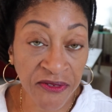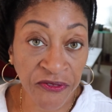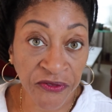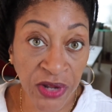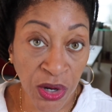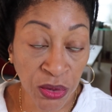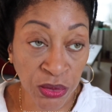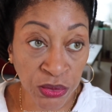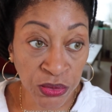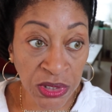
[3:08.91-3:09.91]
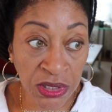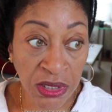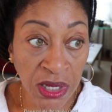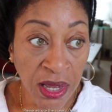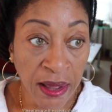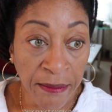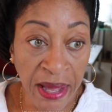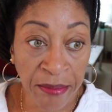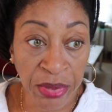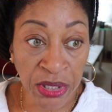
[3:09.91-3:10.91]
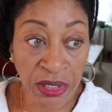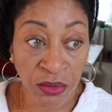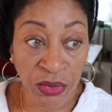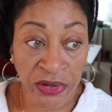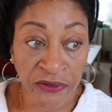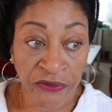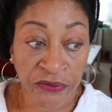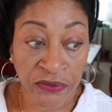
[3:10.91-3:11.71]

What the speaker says: flown by booking with